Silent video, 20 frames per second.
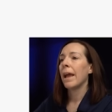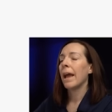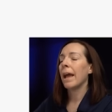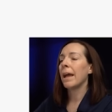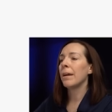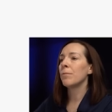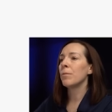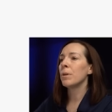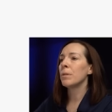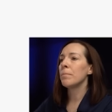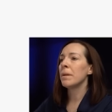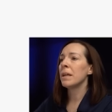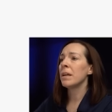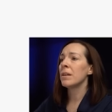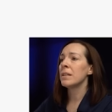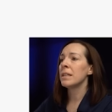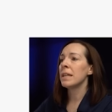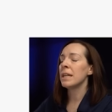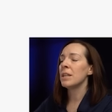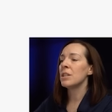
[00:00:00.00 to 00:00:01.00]
And with
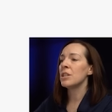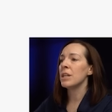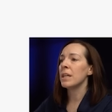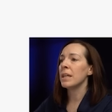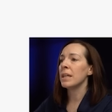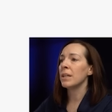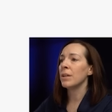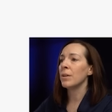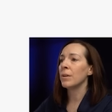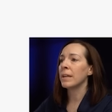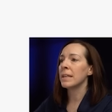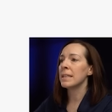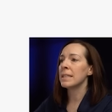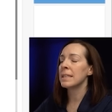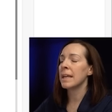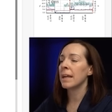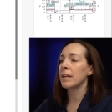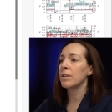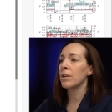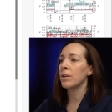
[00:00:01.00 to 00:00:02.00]
PRTG, you can
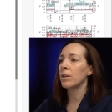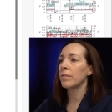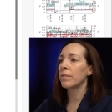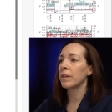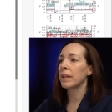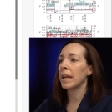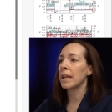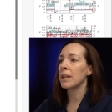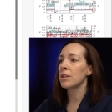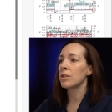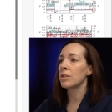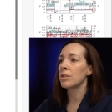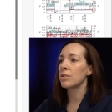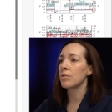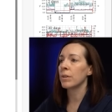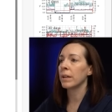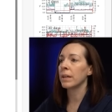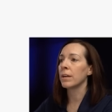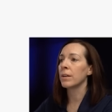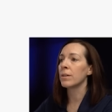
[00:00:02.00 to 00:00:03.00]
send notification
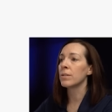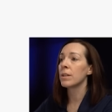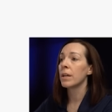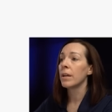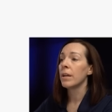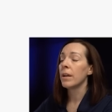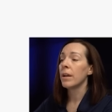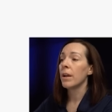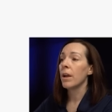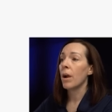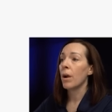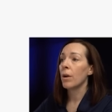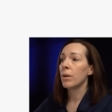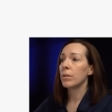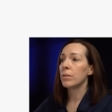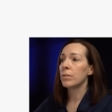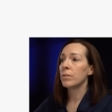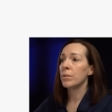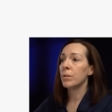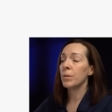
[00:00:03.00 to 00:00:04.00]
triggers
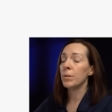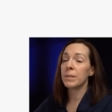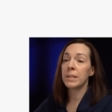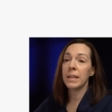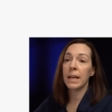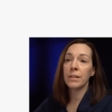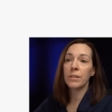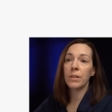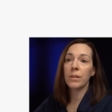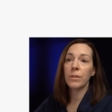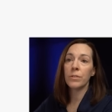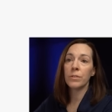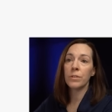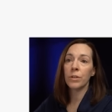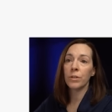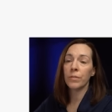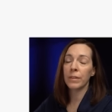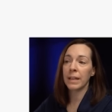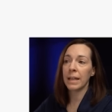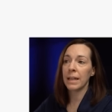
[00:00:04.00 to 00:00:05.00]
to send to those
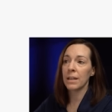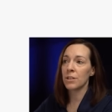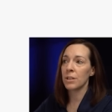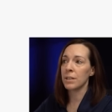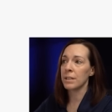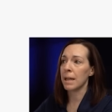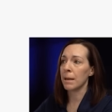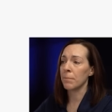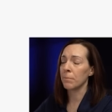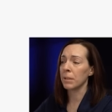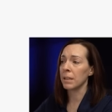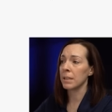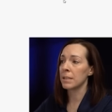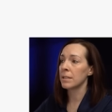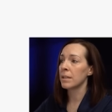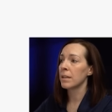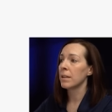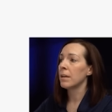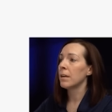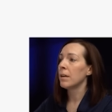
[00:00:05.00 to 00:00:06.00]
notification
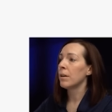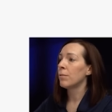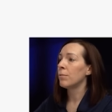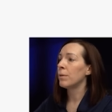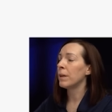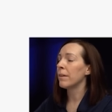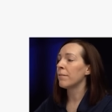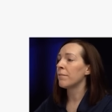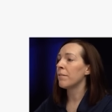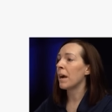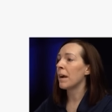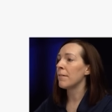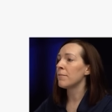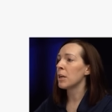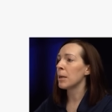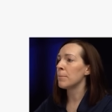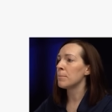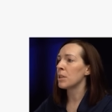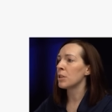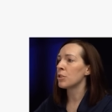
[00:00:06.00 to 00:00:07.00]
templates. We have five
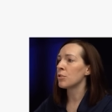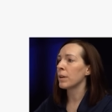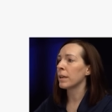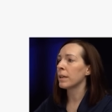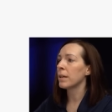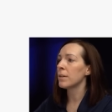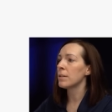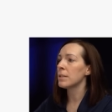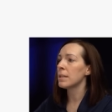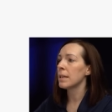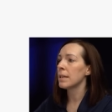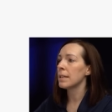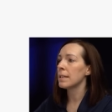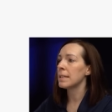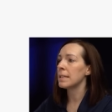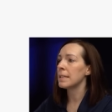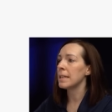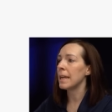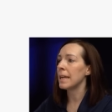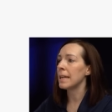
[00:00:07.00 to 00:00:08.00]
types of triggers,
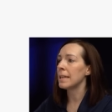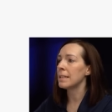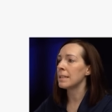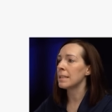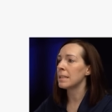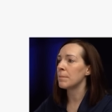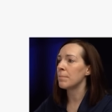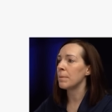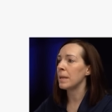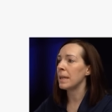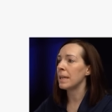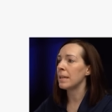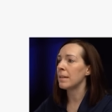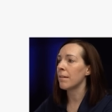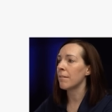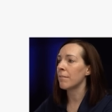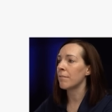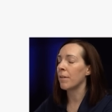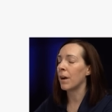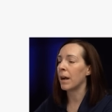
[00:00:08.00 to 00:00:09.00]
state, speed,
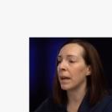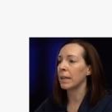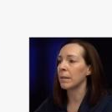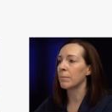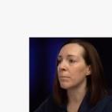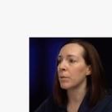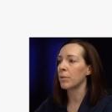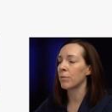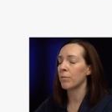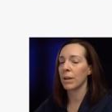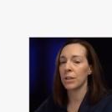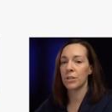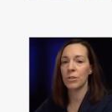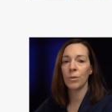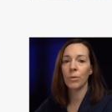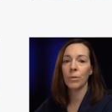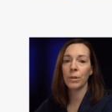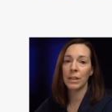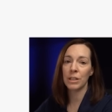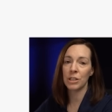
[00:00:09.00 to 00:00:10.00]
volume,
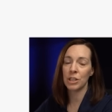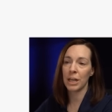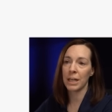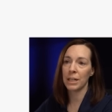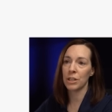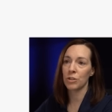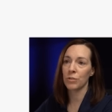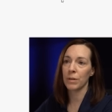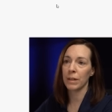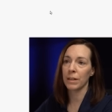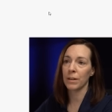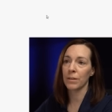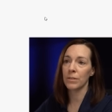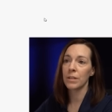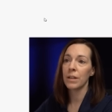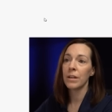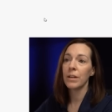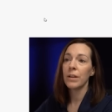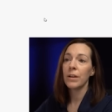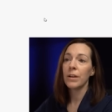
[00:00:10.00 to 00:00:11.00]
threshold, and change
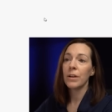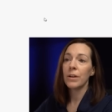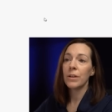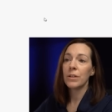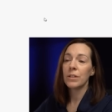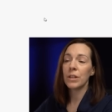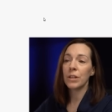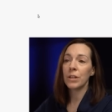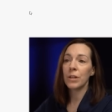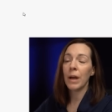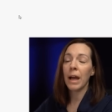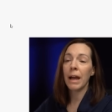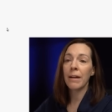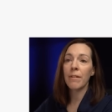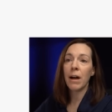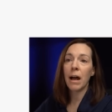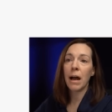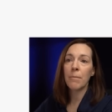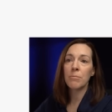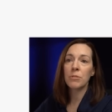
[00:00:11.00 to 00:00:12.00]
triggers. So you have
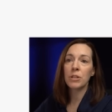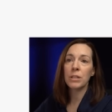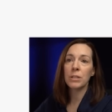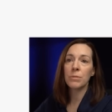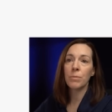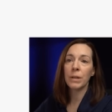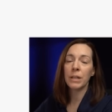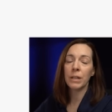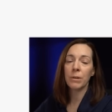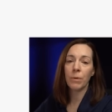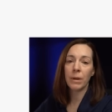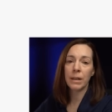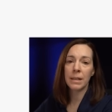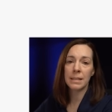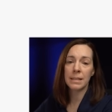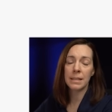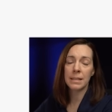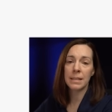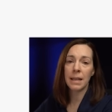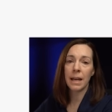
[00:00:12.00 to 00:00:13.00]
options when you want to
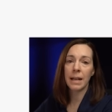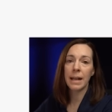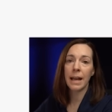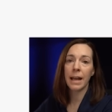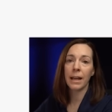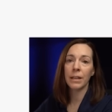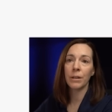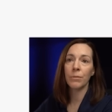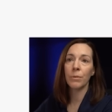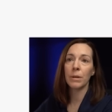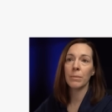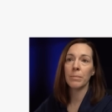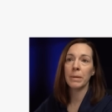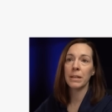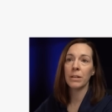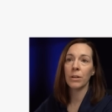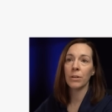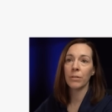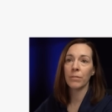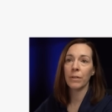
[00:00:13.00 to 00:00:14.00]
decide how you want to be
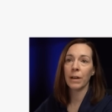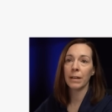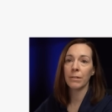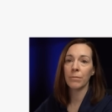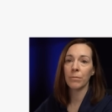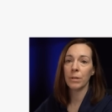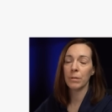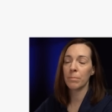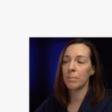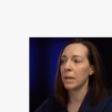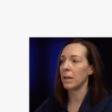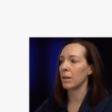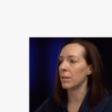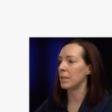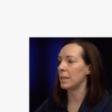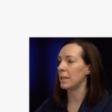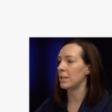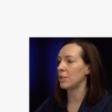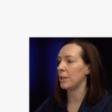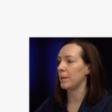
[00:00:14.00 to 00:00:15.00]
notified with
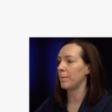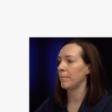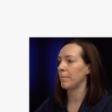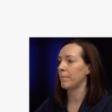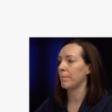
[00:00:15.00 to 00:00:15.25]
PRTG.